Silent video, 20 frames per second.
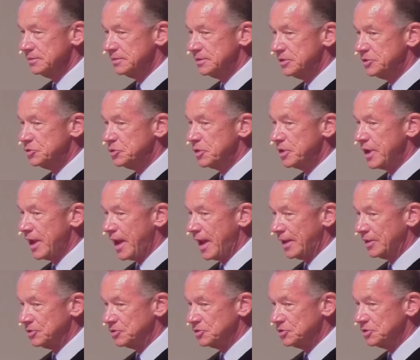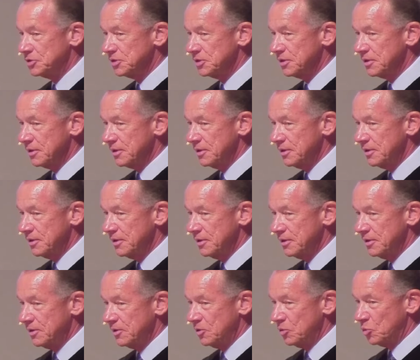Did you catch
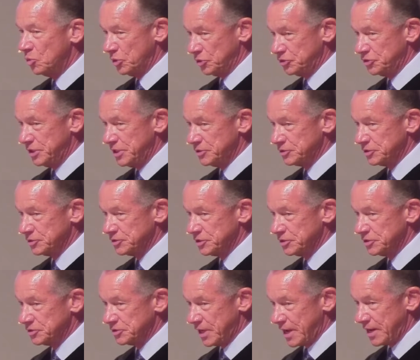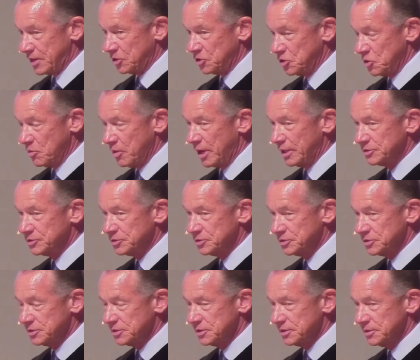what Jesus is saying to
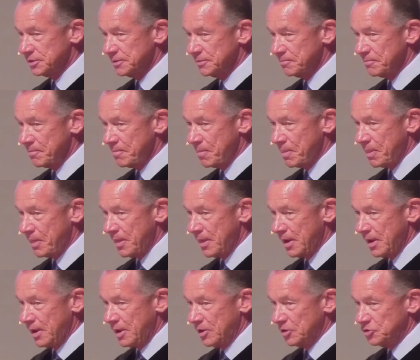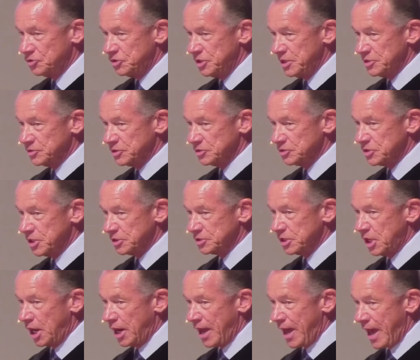us? Jesus does
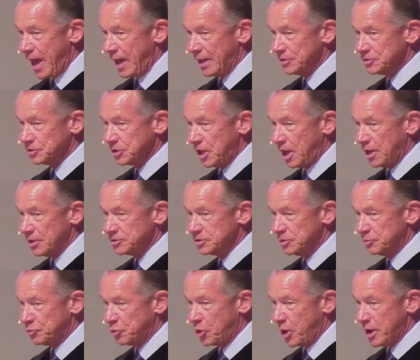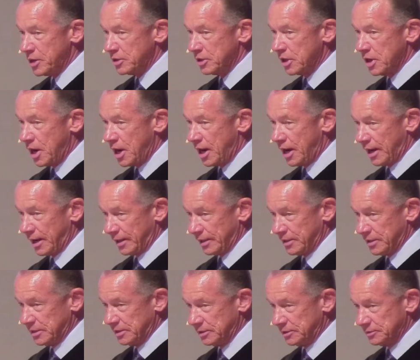not ask us to pray to God.
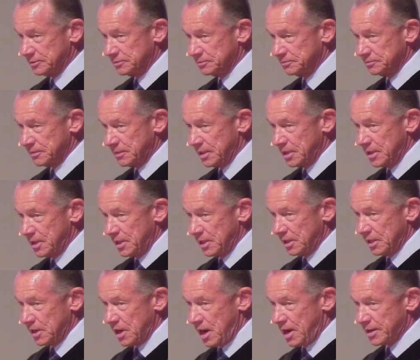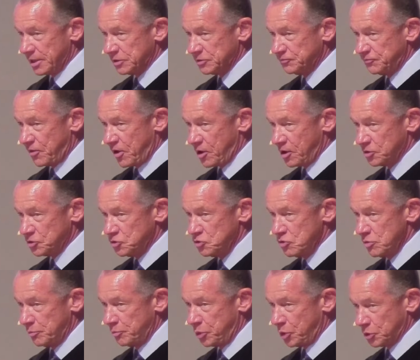God is far too
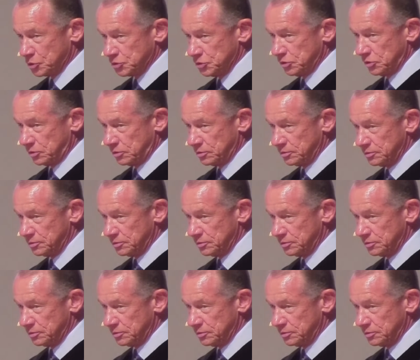impersonal,